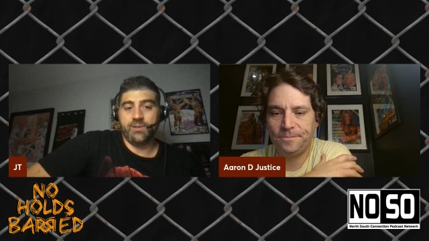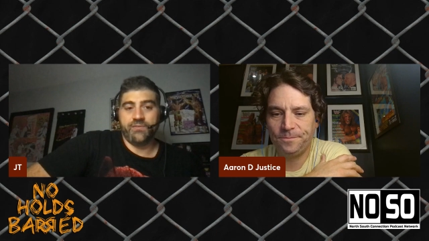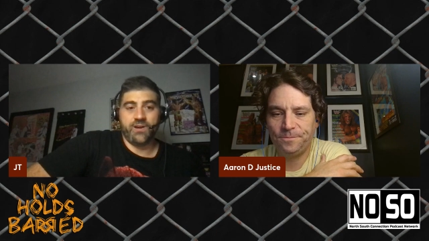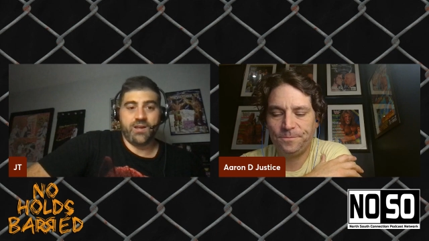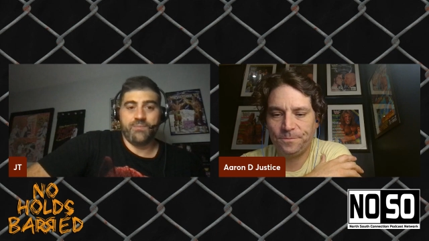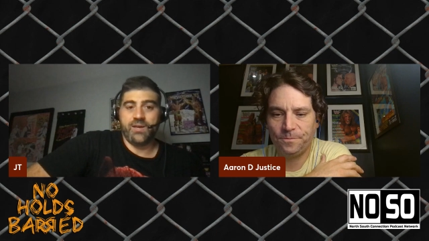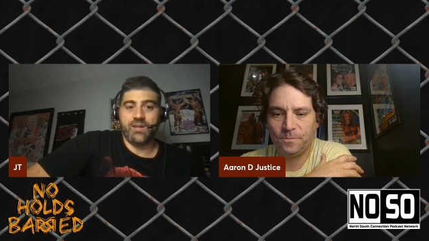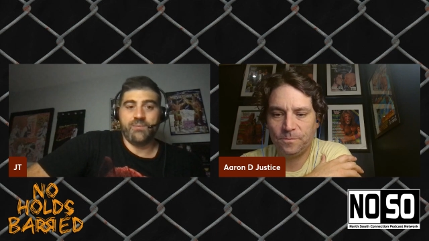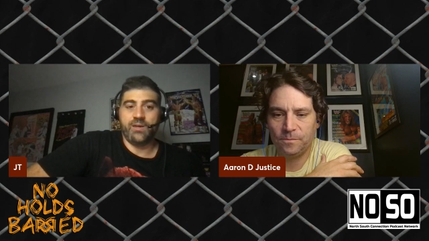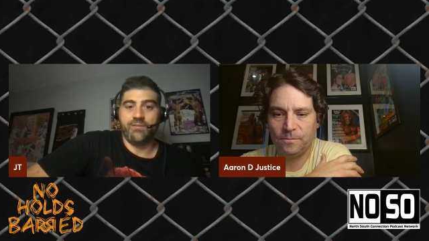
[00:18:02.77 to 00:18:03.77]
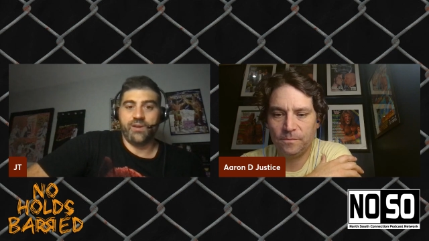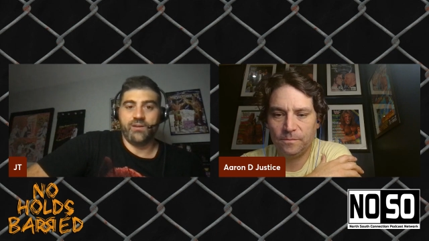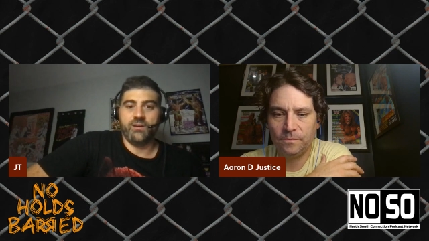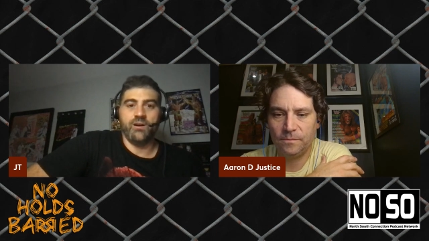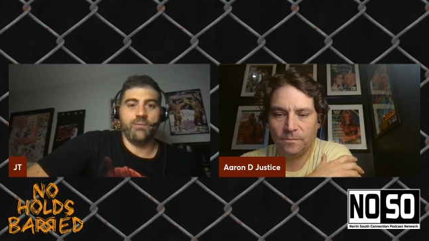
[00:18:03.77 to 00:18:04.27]
Speaker 1: in the fucking Mania main event?
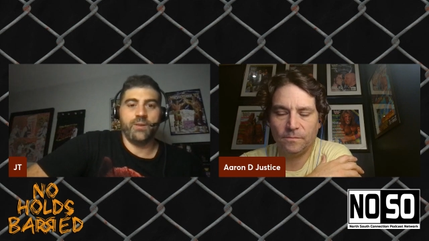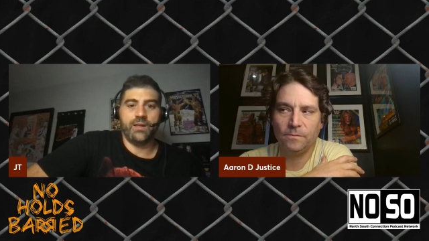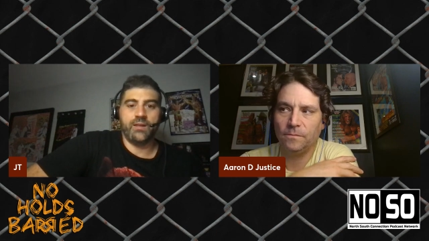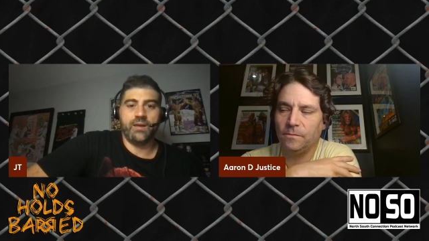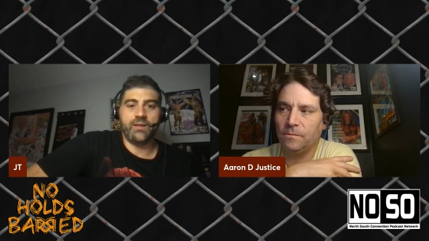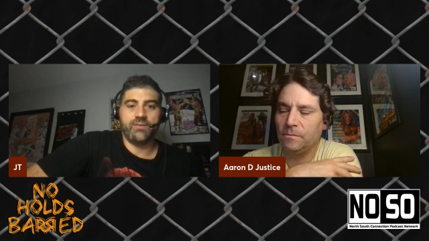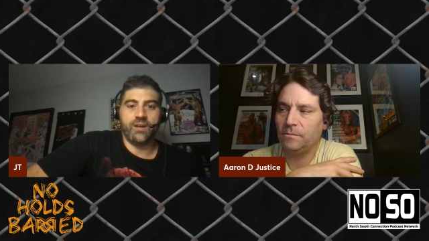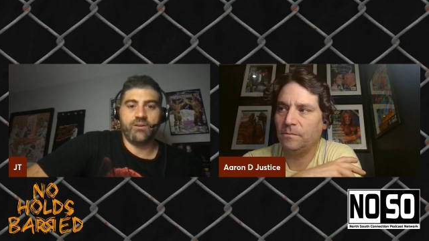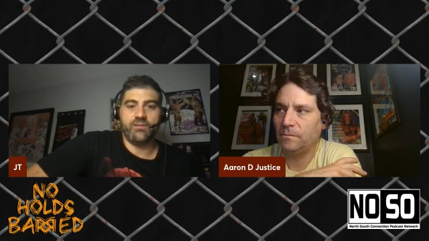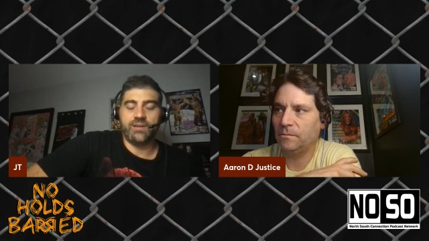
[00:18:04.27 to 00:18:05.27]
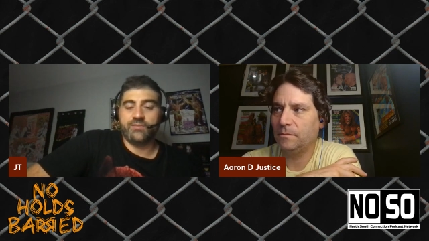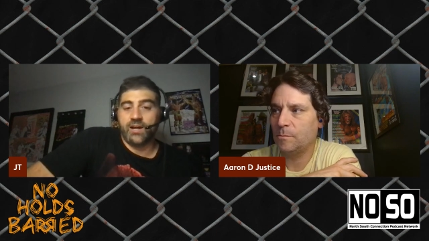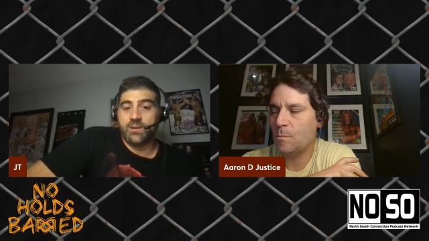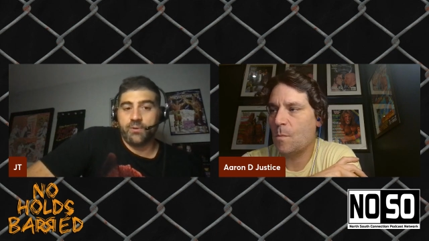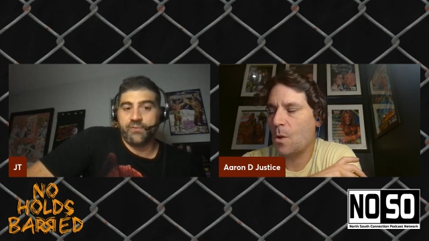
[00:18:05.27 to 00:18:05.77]
You know, I mean, like they're they've done
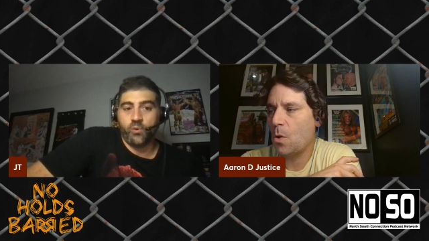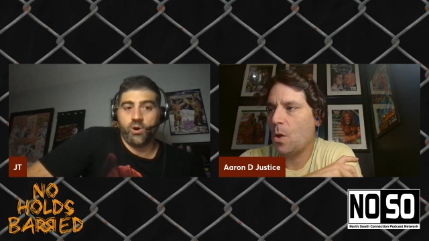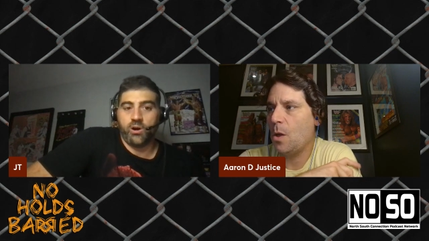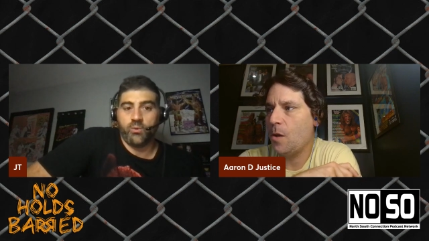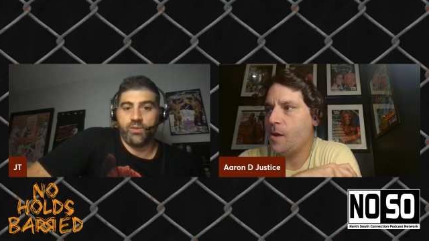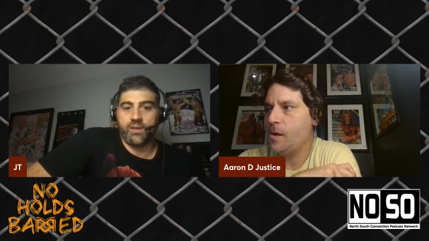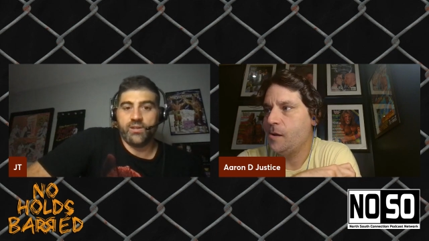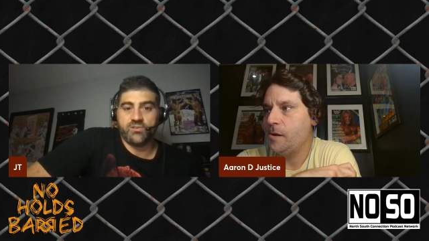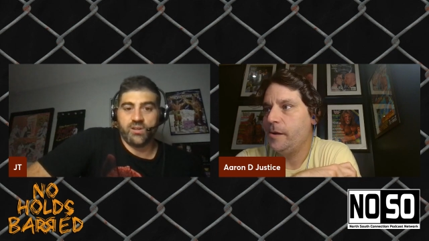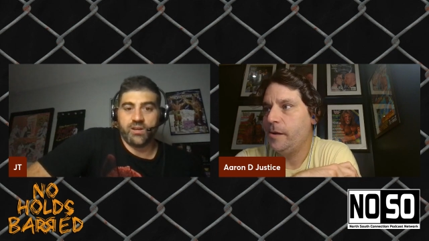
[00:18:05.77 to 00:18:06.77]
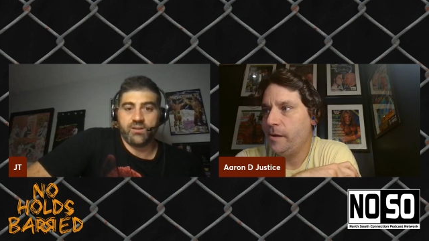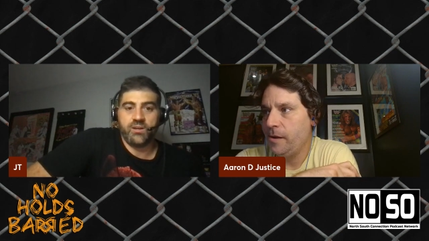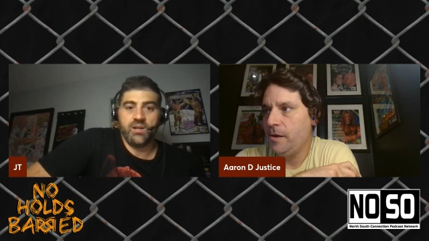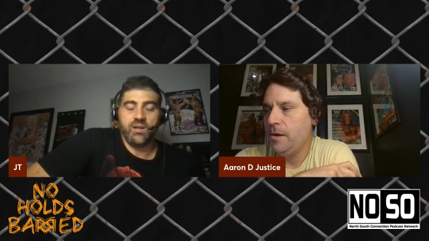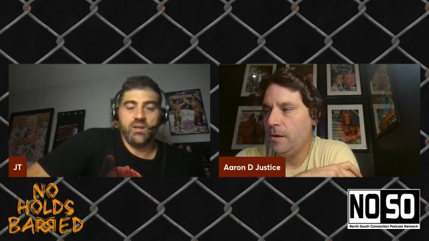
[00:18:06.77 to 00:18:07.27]
it before where they just like
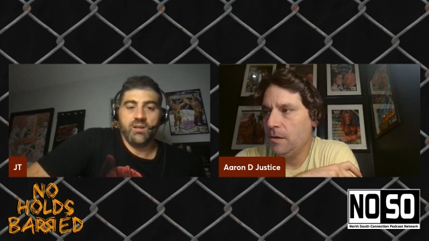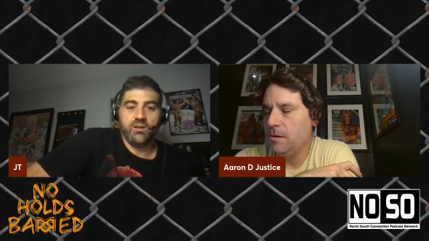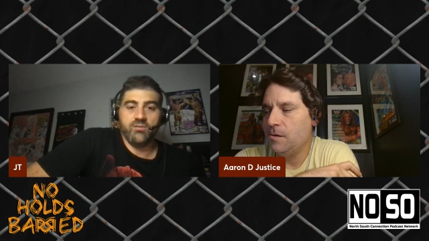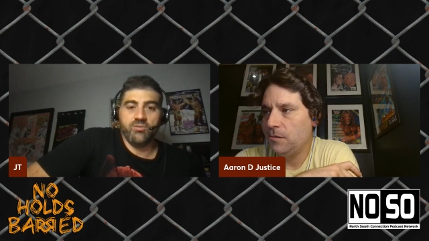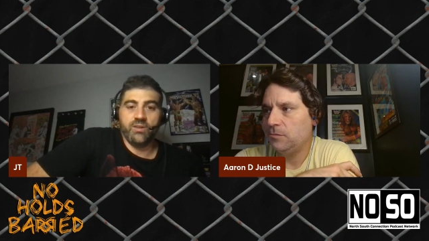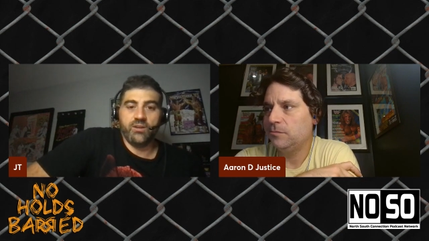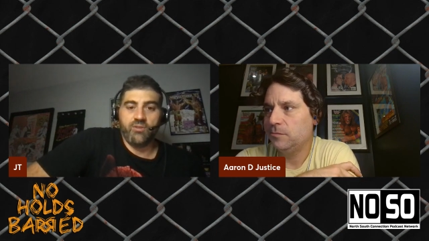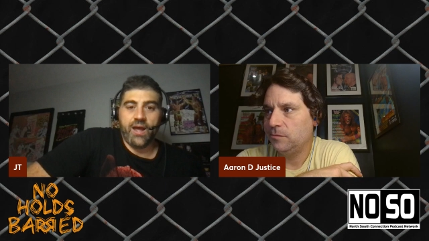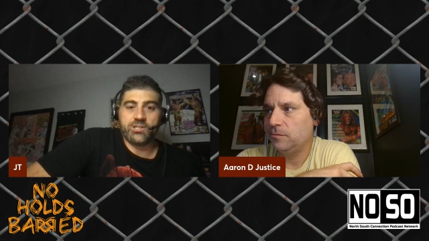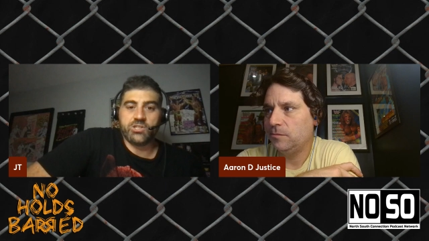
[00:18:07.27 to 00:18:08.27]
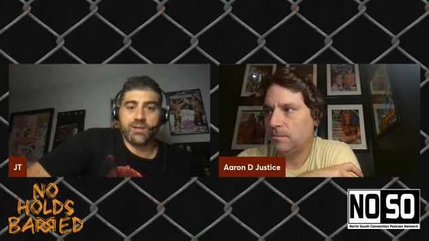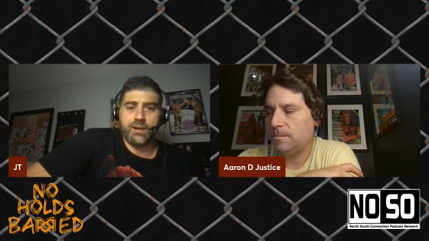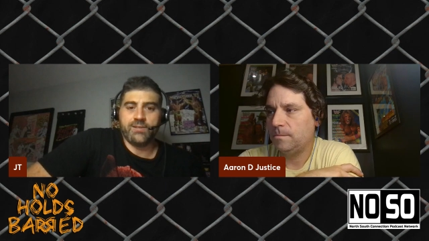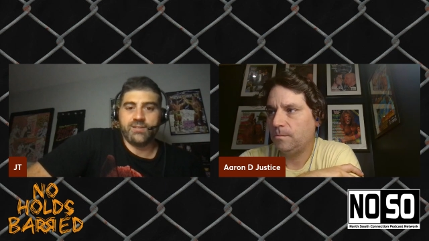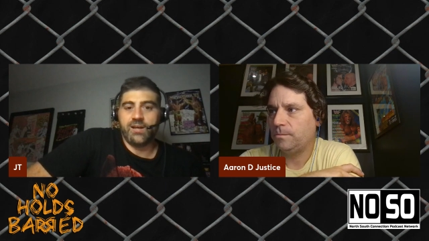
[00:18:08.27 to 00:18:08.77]
really ratchet
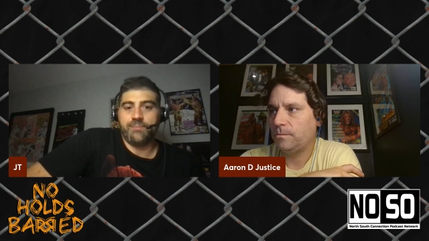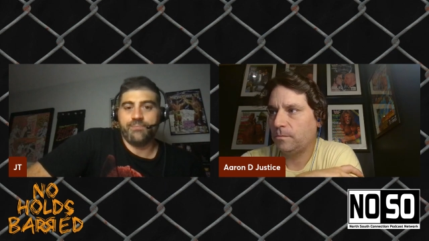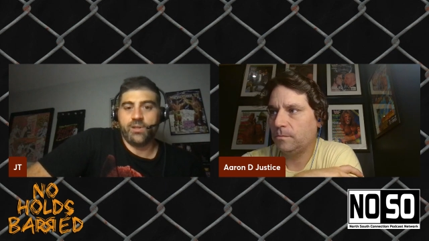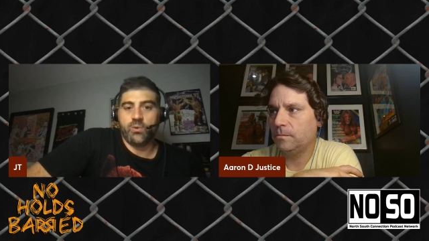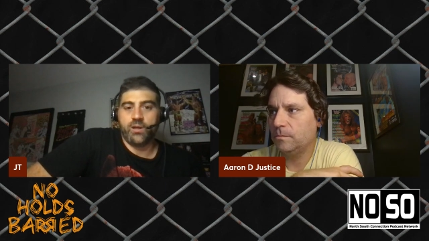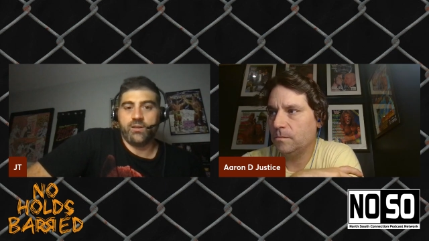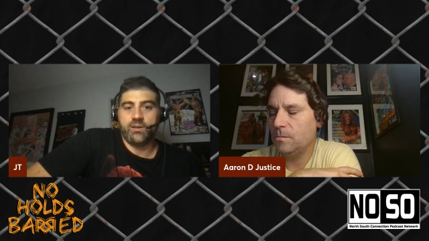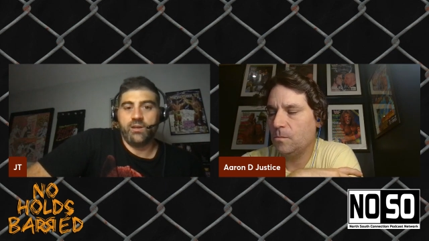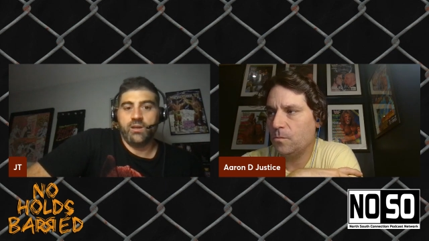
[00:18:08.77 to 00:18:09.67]
guys up quickly.